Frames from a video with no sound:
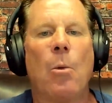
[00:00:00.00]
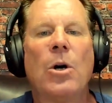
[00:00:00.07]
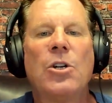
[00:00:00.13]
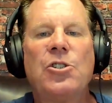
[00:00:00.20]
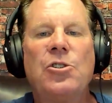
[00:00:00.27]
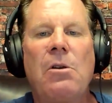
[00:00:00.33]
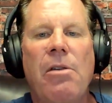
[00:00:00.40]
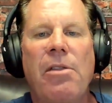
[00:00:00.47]
I
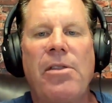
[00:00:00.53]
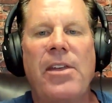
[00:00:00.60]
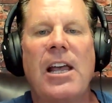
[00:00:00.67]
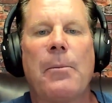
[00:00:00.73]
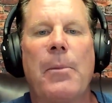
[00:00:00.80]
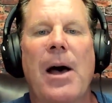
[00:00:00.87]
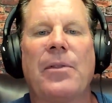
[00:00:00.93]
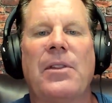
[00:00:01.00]
want you to
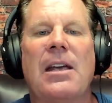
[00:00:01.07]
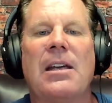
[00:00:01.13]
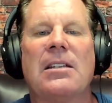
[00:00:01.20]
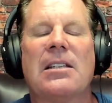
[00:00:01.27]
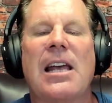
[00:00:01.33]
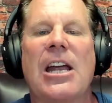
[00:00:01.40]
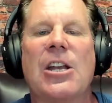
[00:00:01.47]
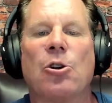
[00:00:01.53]
think about
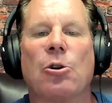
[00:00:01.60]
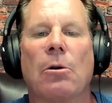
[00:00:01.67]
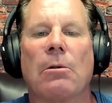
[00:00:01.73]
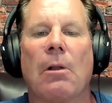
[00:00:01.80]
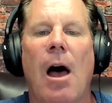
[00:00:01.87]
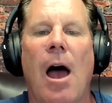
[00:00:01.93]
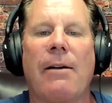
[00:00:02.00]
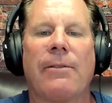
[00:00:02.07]
these in your
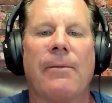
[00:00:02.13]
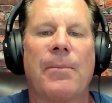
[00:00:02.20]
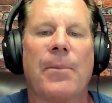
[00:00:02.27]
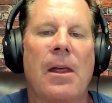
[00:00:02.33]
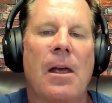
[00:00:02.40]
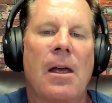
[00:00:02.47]
own life.